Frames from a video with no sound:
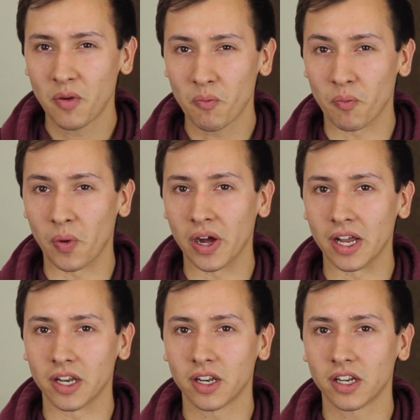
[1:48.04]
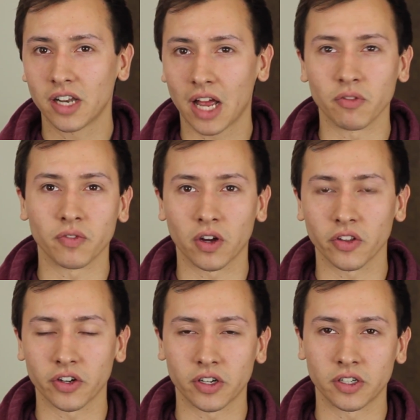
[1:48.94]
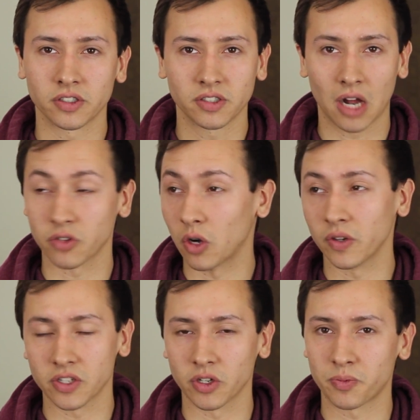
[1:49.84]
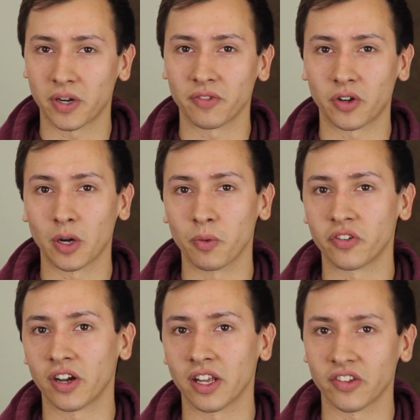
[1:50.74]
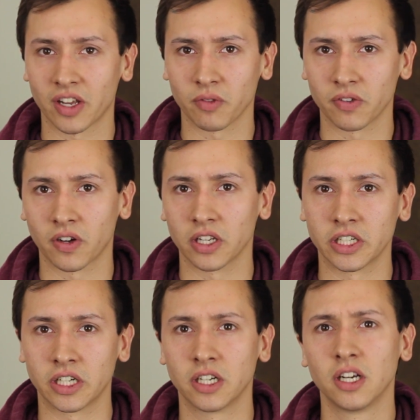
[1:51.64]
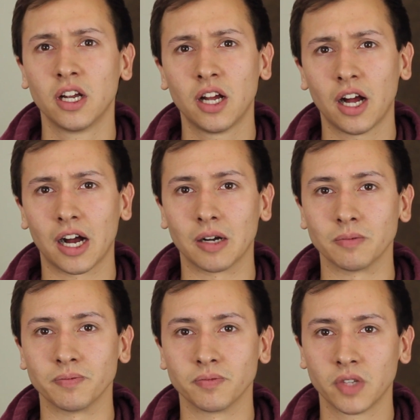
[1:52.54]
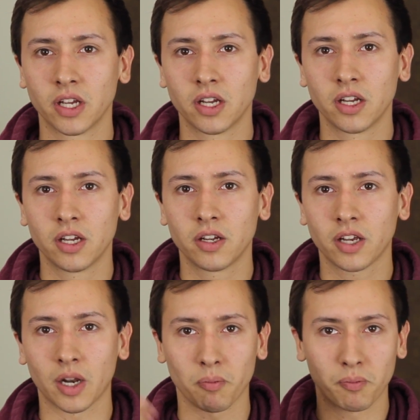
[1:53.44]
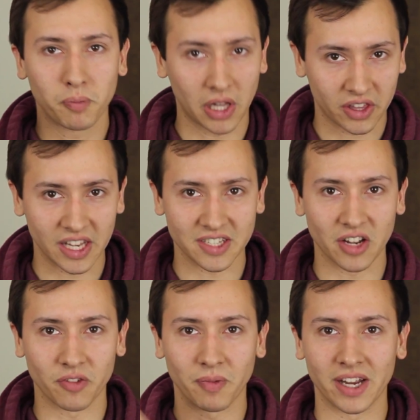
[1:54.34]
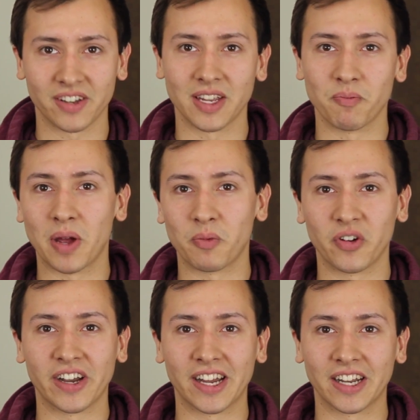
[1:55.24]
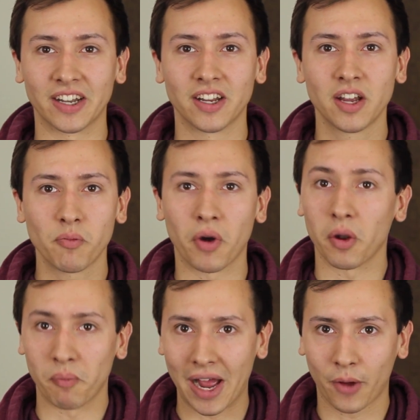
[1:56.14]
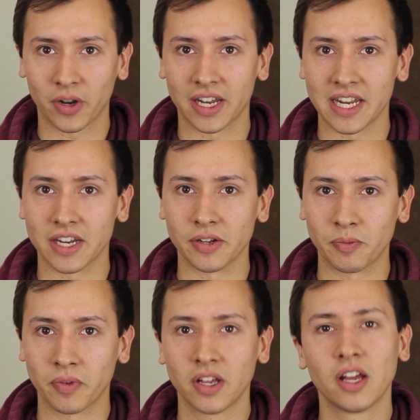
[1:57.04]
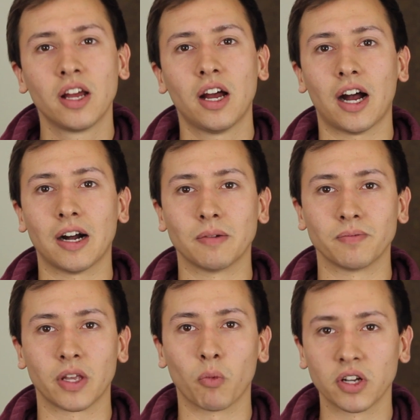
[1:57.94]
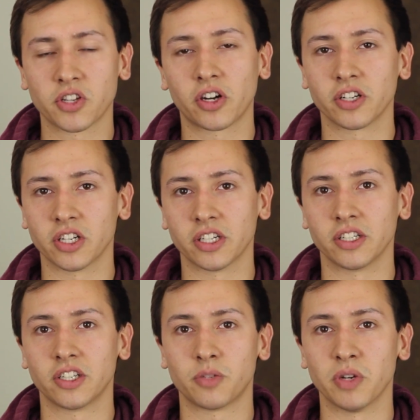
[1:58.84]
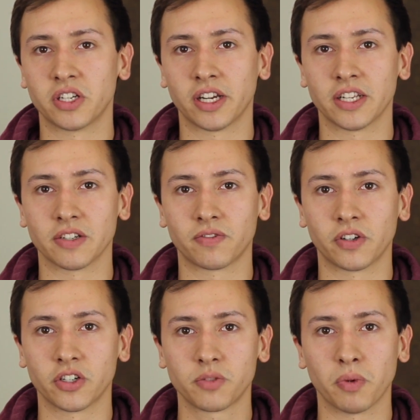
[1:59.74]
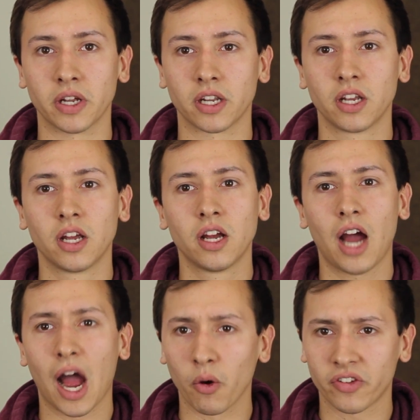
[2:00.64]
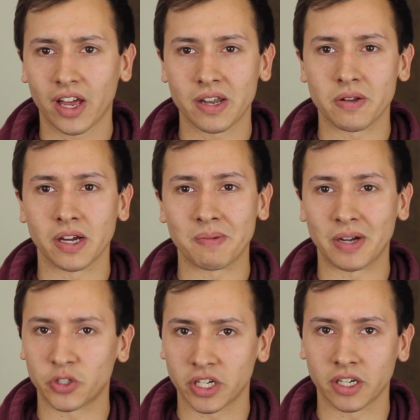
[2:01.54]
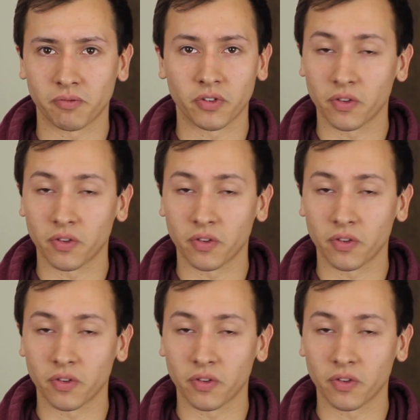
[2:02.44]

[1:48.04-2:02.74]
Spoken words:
But Heavenly Father, I was always praying for help with Chinese, and Heavenly Father kind of plucked things out of my deep memory and brought them back when I needed them. It was hard to speak Chinese at first, but I always had my trainer for